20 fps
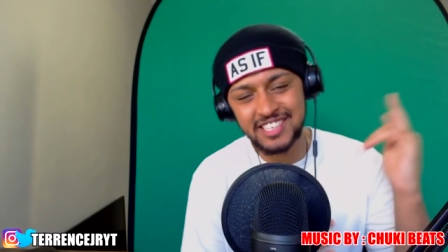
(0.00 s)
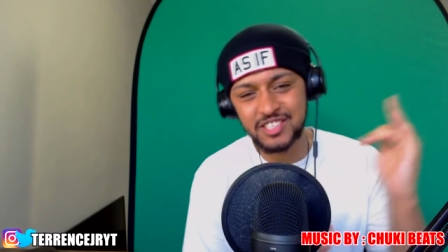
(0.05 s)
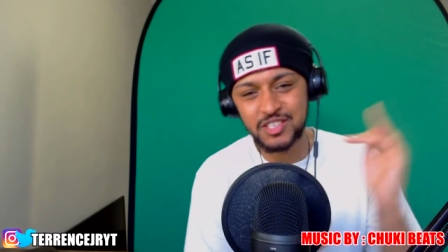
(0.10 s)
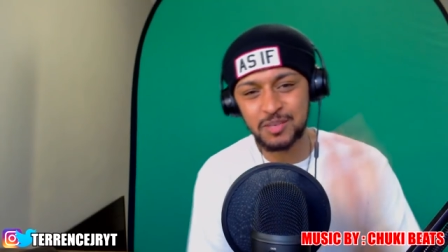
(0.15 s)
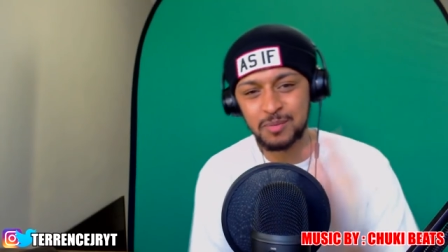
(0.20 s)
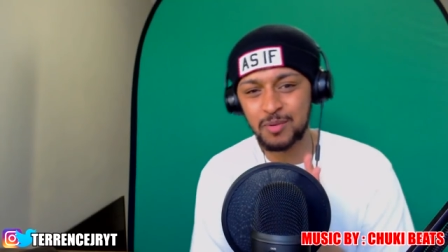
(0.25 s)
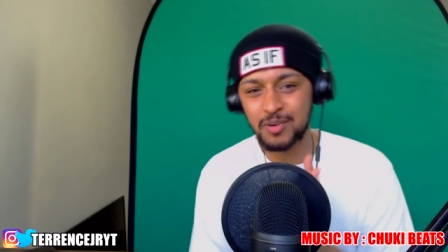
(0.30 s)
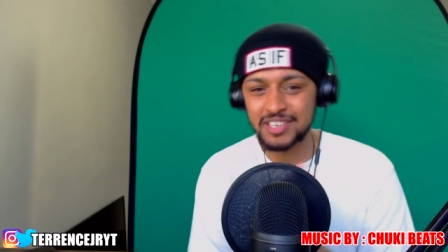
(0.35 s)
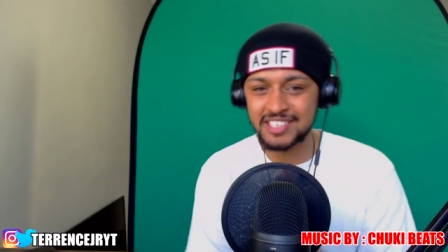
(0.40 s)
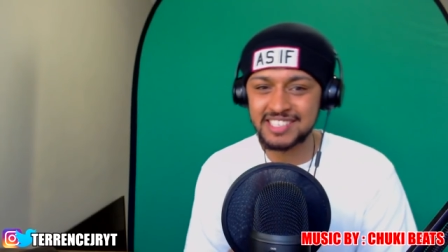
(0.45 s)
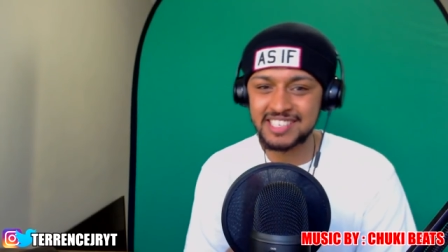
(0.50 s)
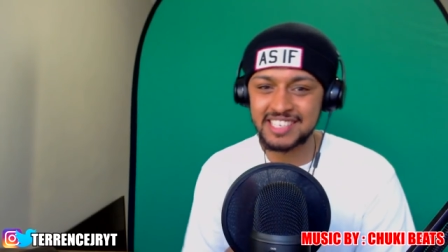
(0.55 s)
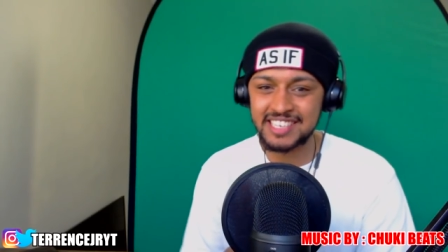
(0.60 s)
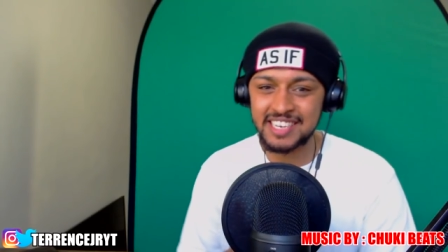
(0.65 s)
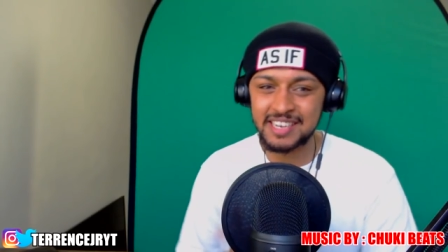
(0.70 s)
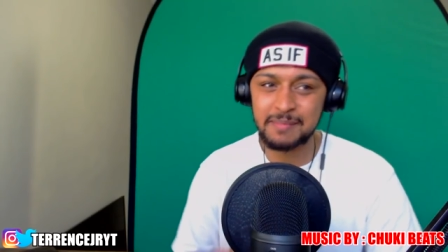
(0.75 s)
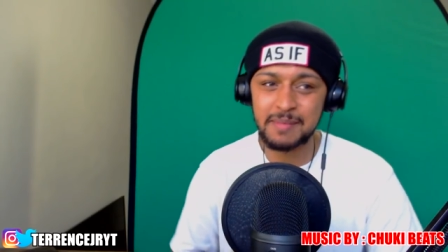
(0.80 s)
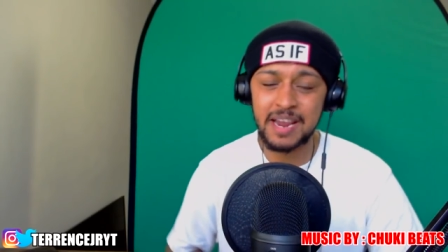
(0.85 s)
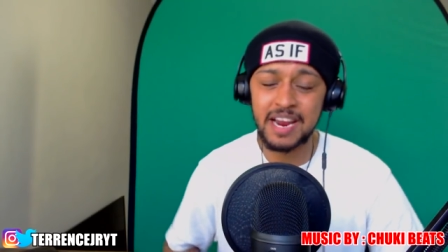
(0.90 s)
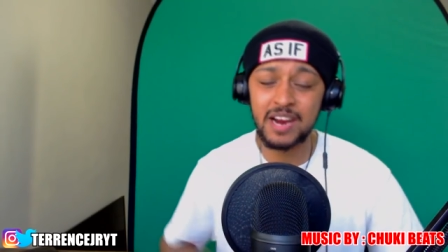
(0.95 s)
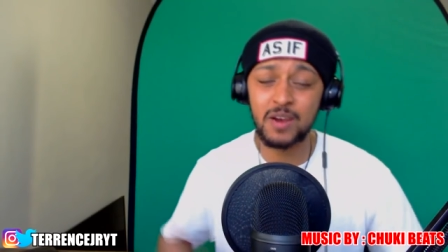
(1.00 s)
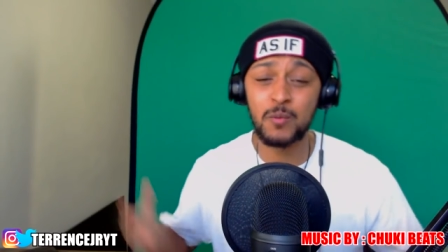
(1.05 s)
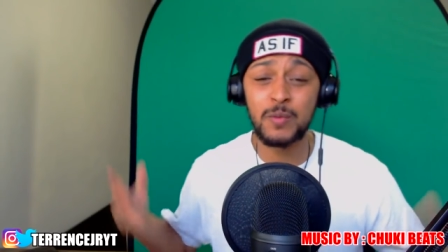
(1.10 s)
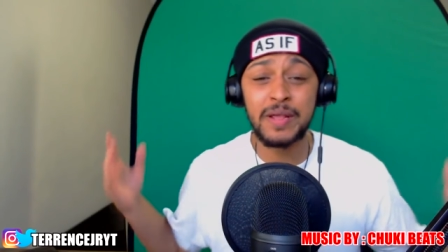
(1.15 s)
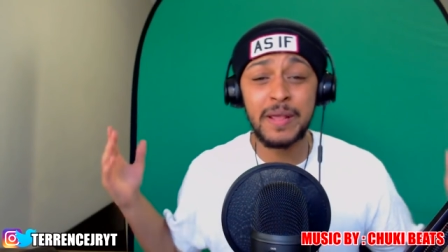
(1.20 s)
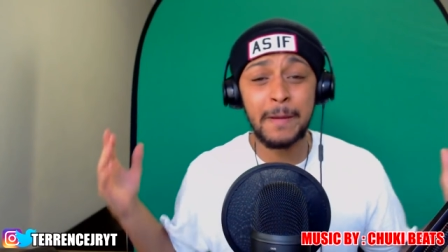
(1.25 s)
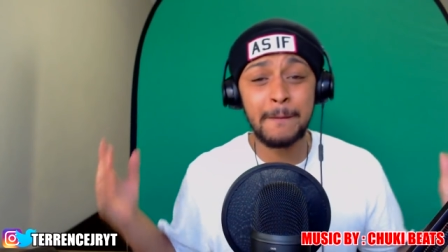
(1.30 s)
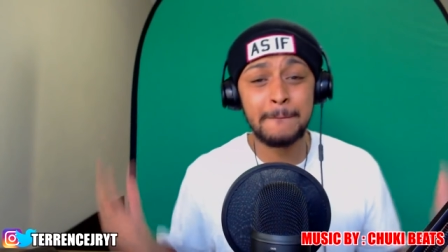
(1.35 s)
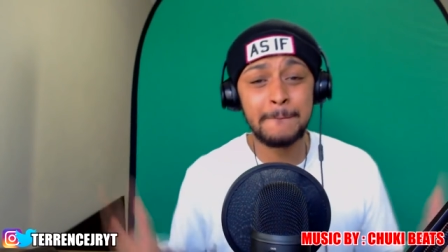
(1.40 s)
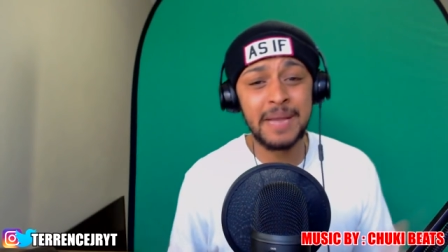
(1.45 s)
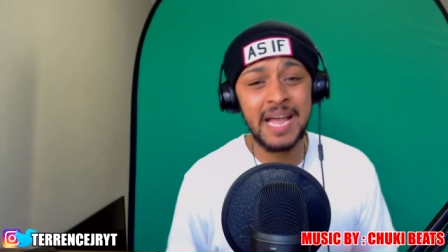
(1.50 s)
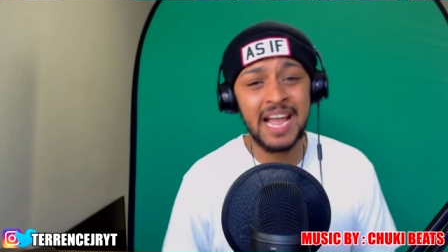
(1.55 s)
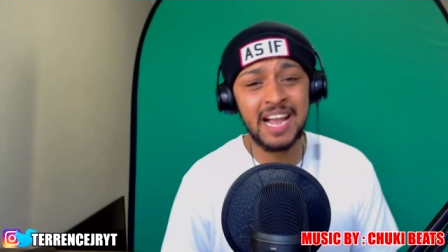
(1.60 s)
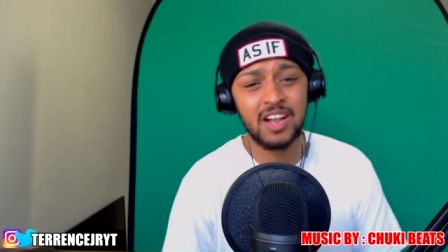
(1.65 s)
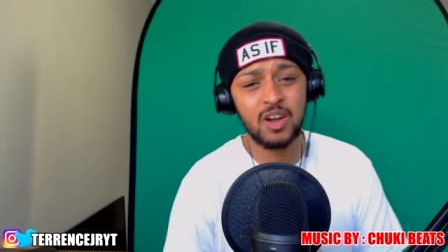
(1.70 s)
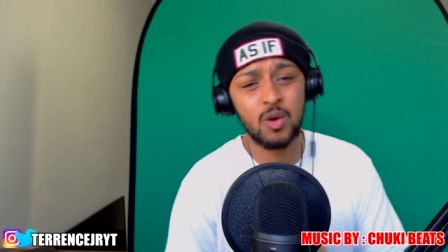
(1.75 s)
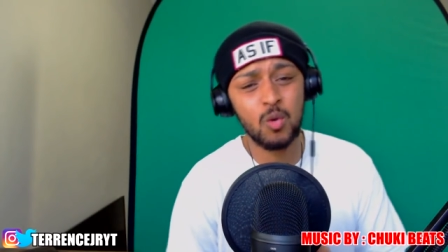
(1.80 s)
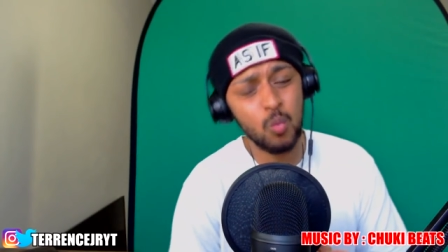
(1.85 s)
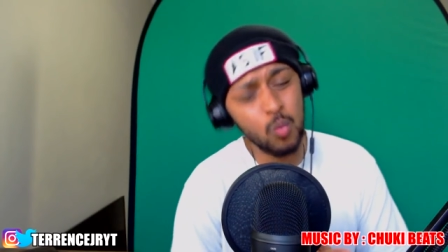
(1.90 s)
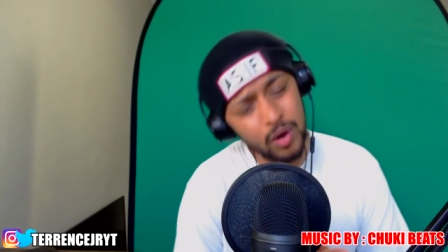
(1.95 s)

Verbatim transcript: It is your boy T here, man. We are back.